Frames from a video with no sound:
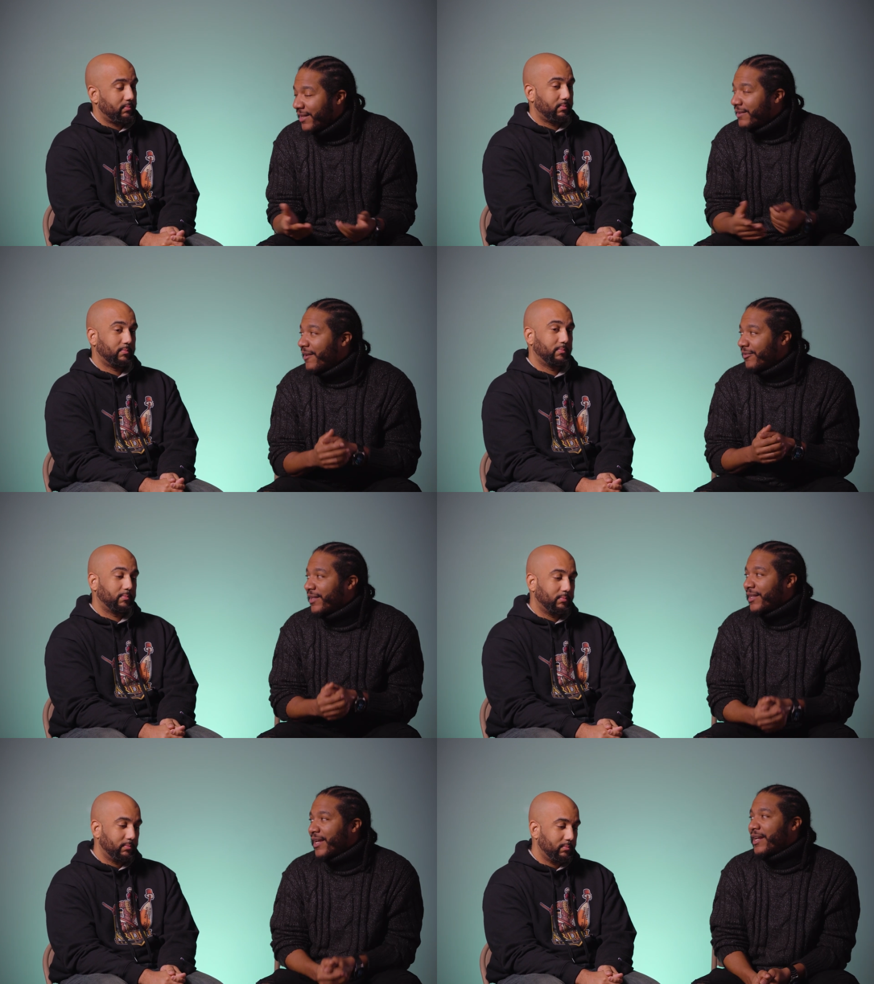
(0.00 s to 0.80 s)
Speaker 1: It
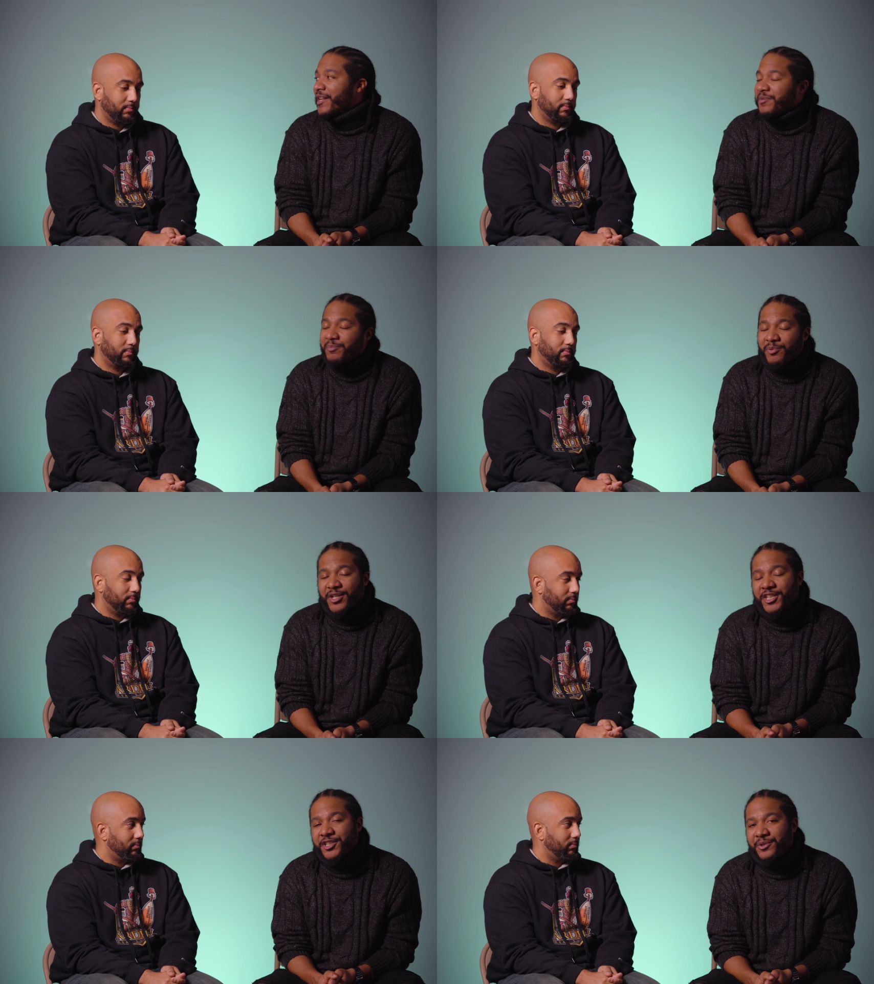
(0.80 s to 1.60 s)
definitely can, and it's
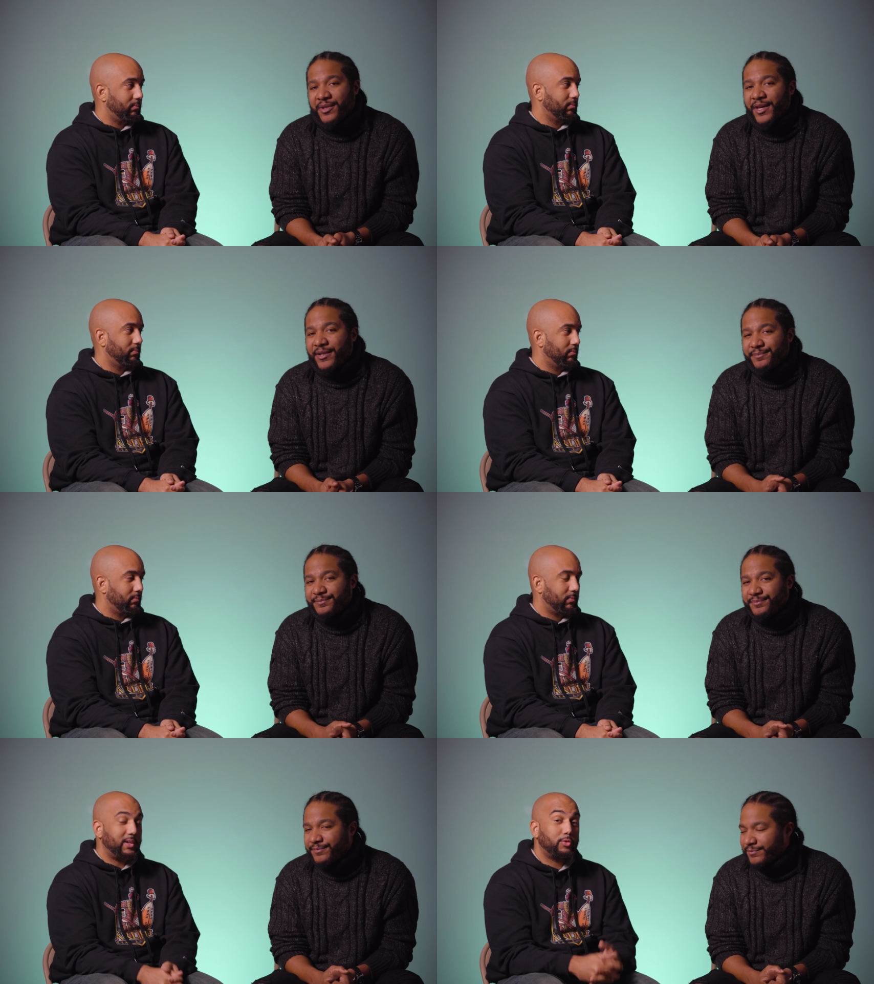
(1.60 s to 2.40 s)
important to know that.
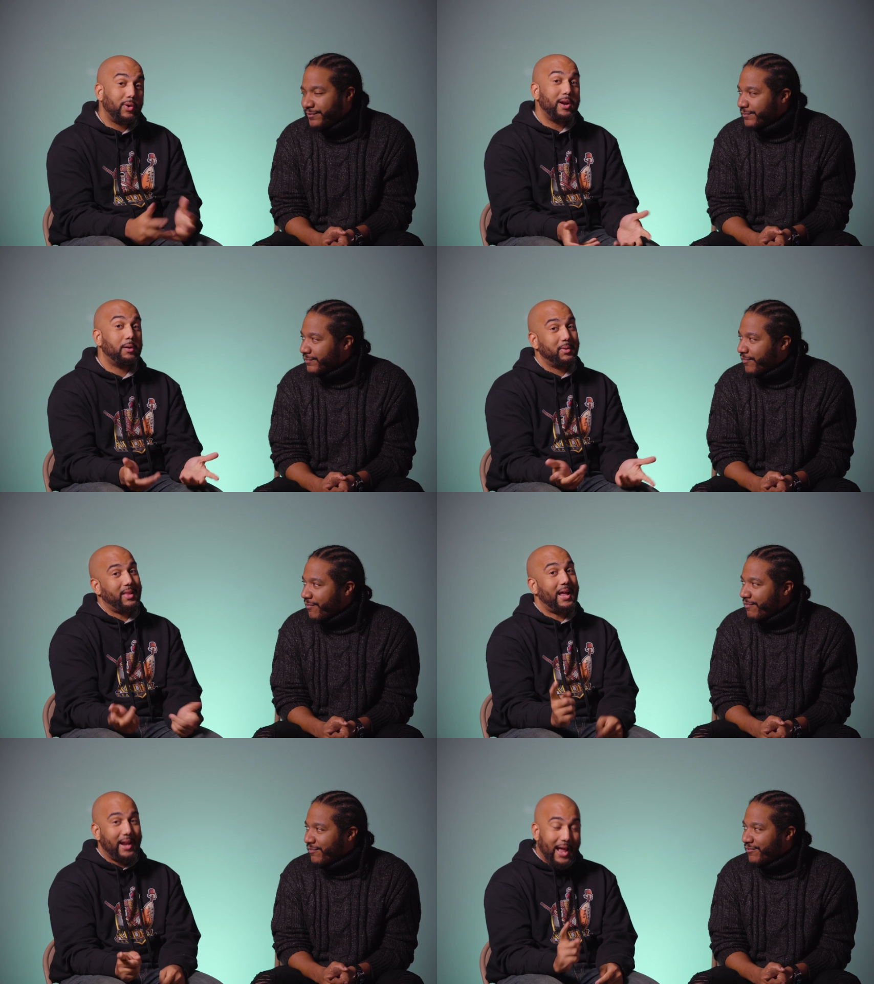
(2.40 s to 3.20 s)
Speaker 2: It's rare, but
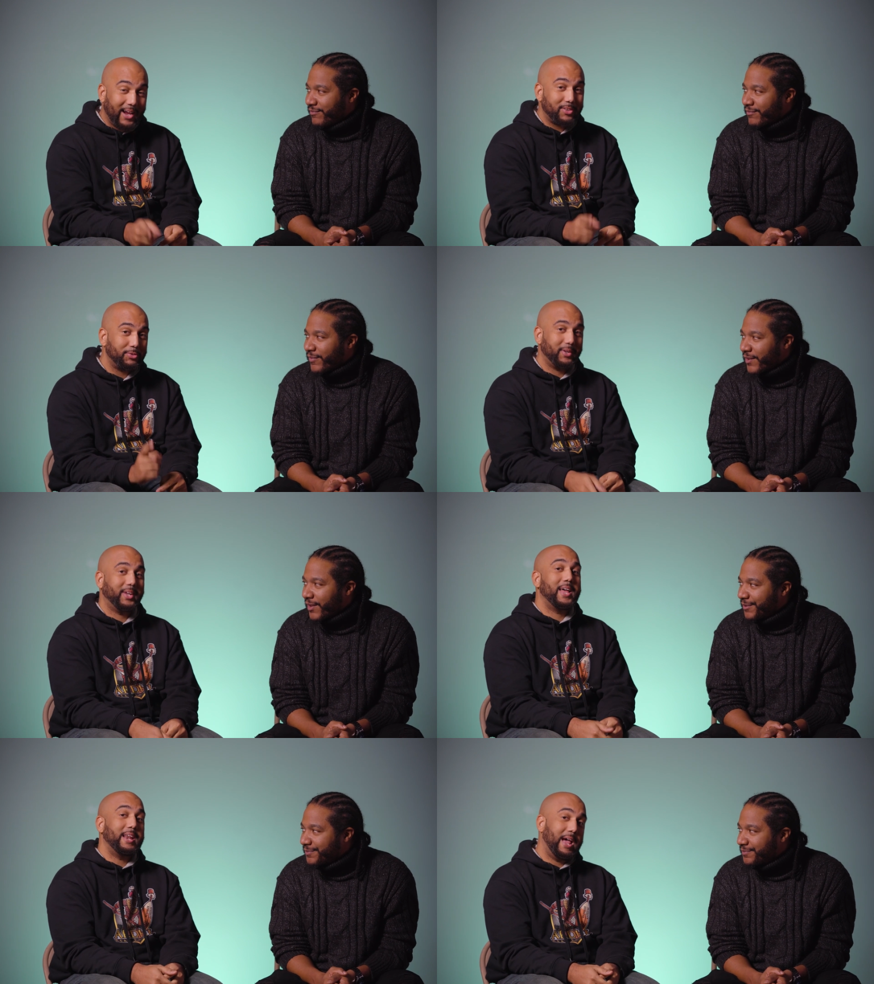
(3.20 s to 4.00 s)
that actually
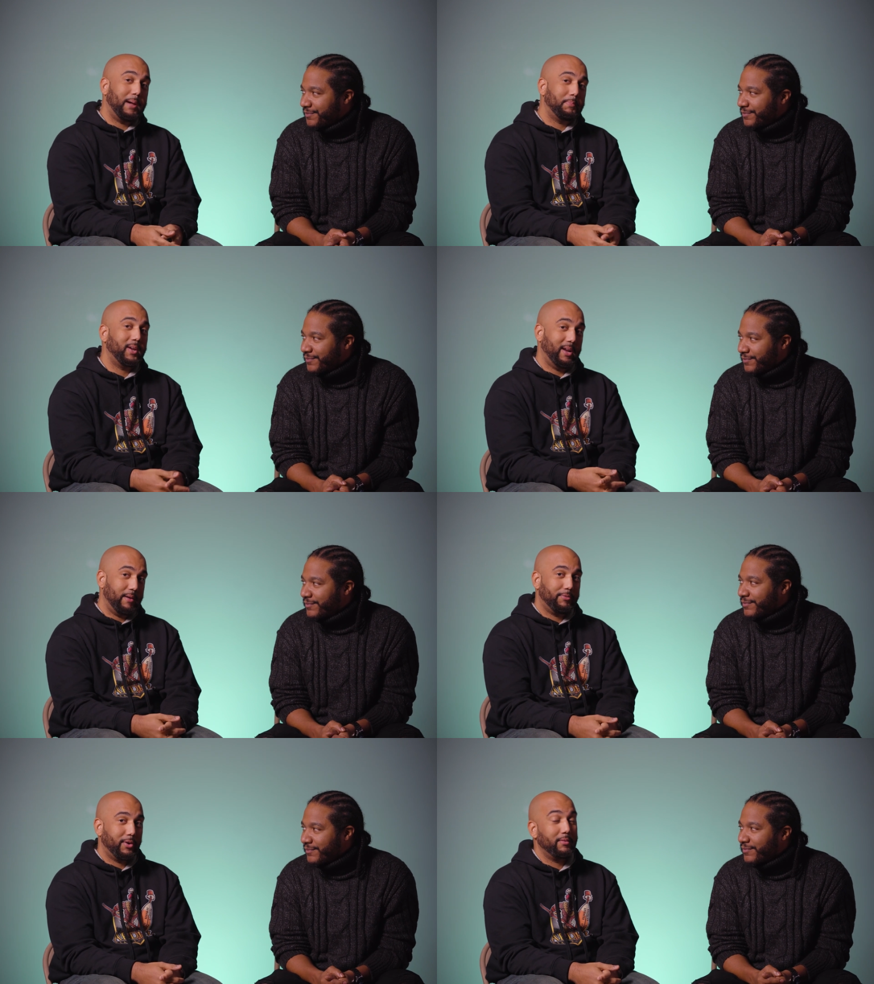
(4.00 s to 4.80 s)
can happen, and
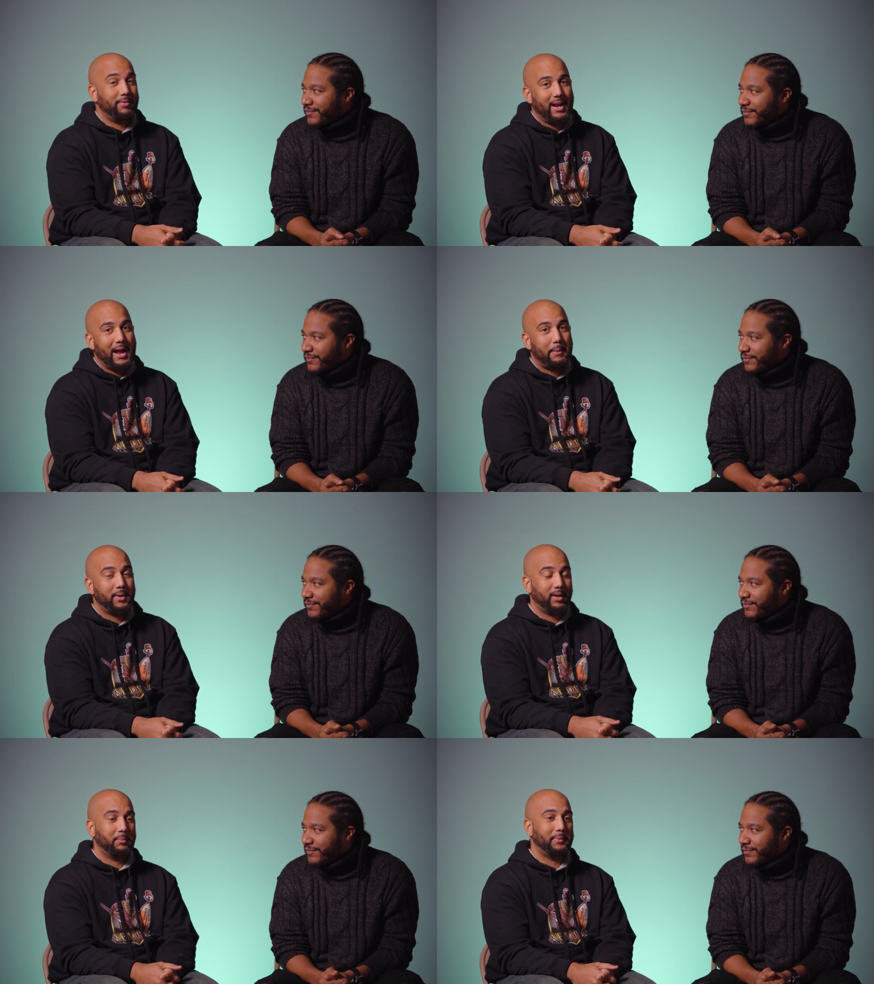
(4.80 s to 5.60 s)
I've heard of that
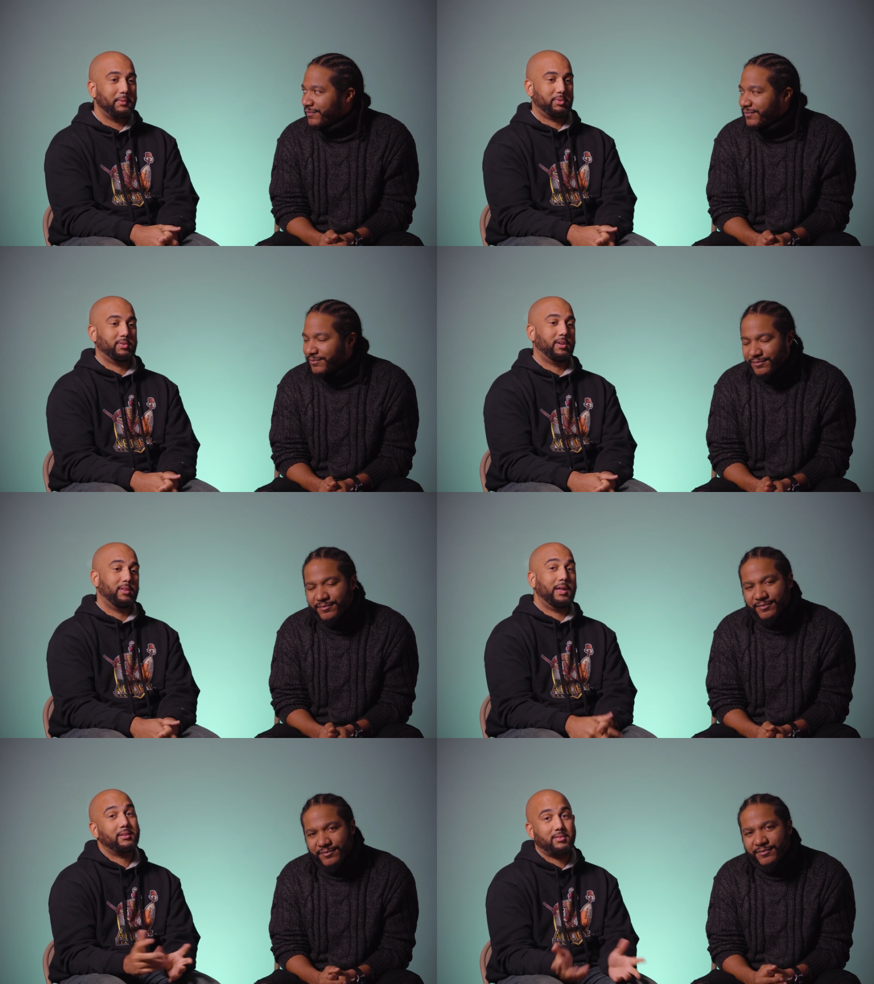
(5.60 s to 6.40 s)
happening to people,
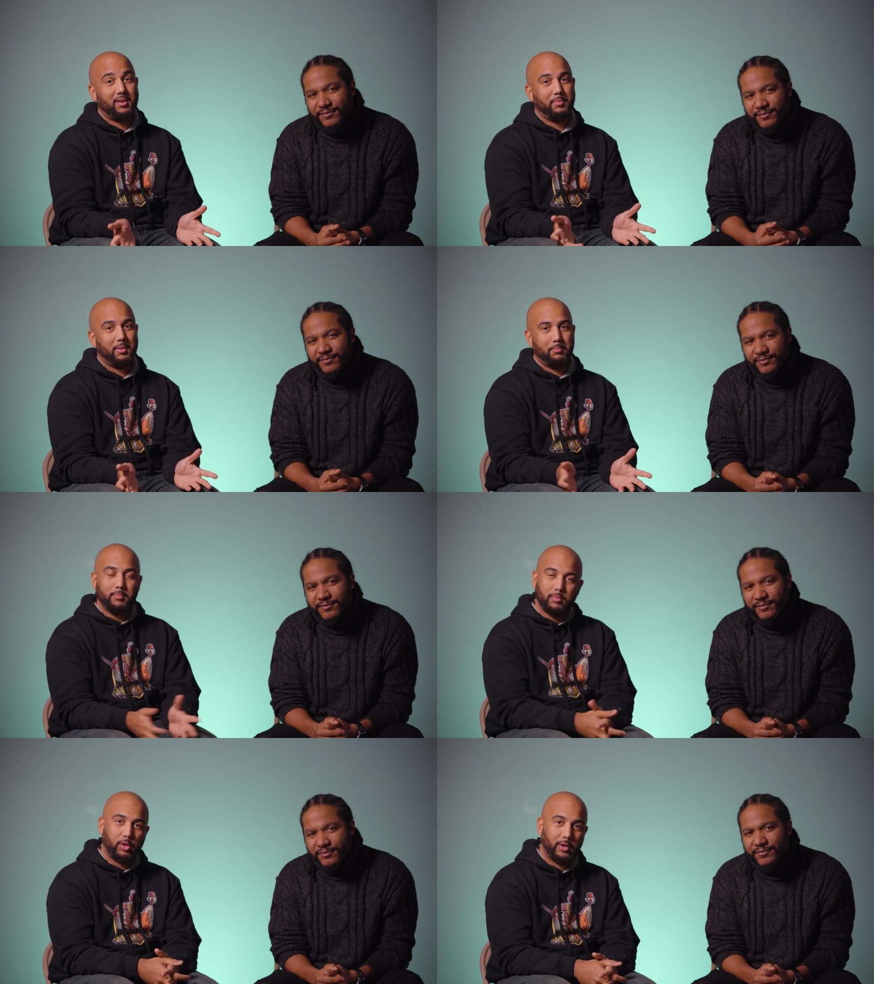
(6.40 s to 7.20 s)
so that's something to
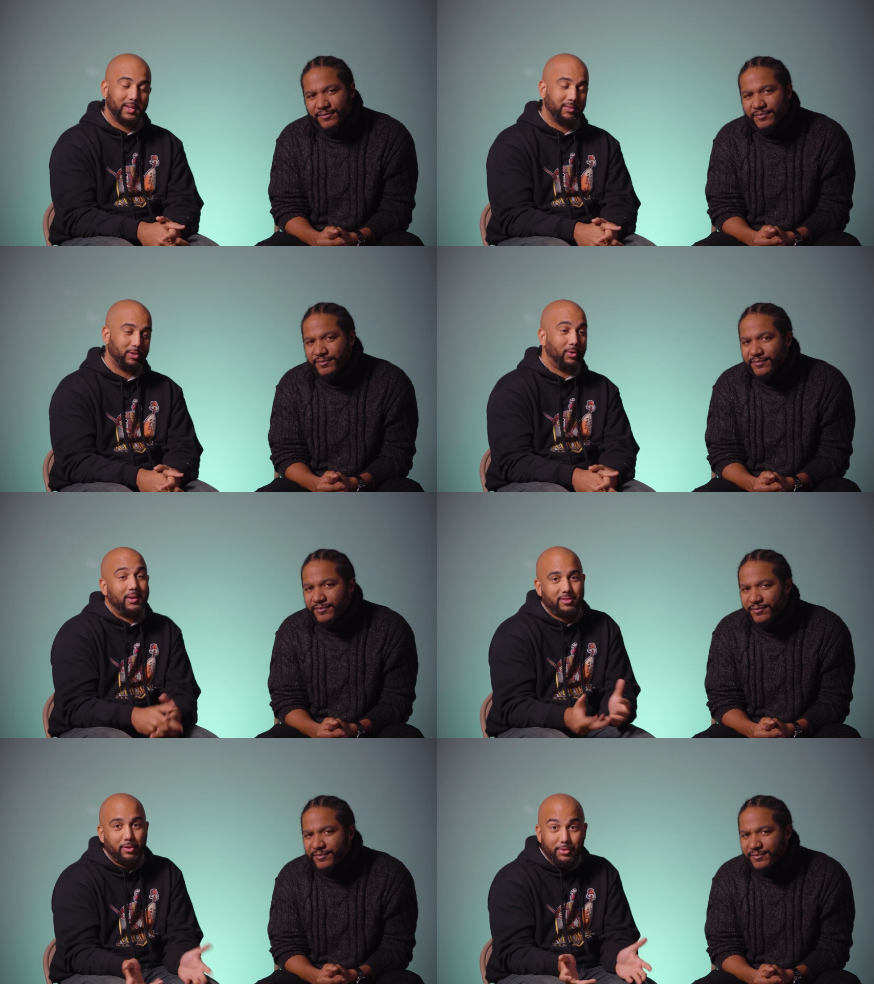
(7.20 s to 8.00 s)
look into.
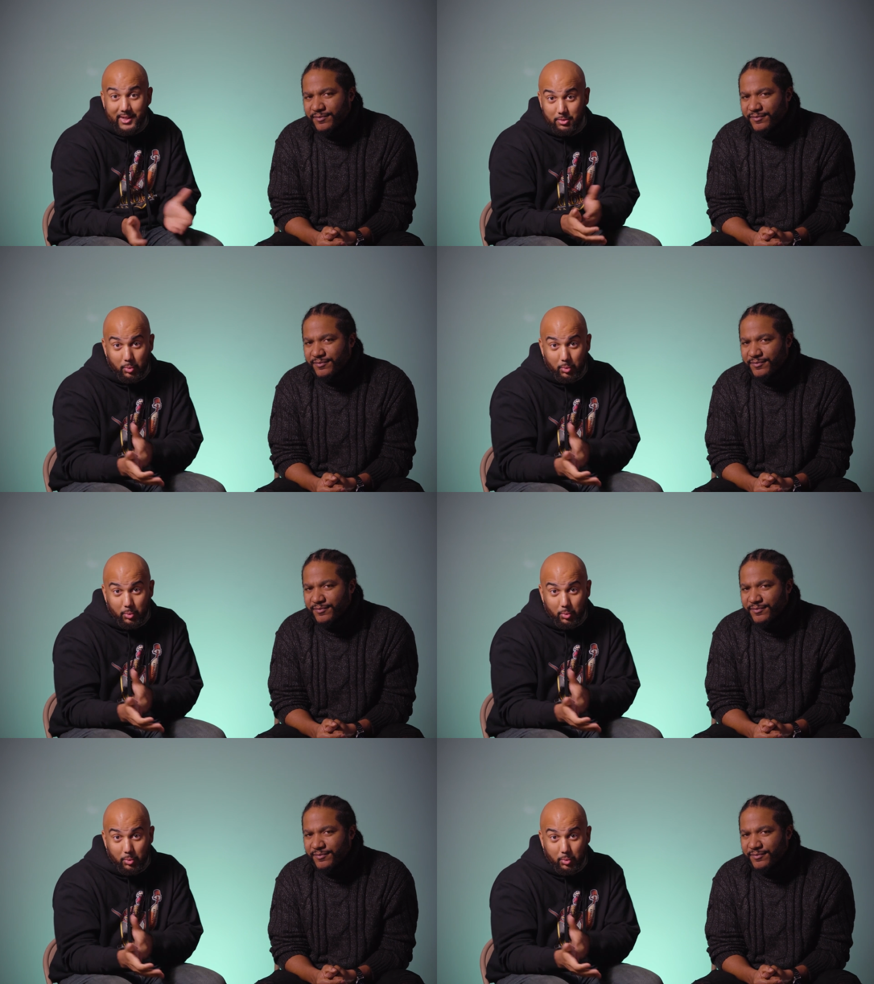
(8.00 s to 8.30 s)
I still think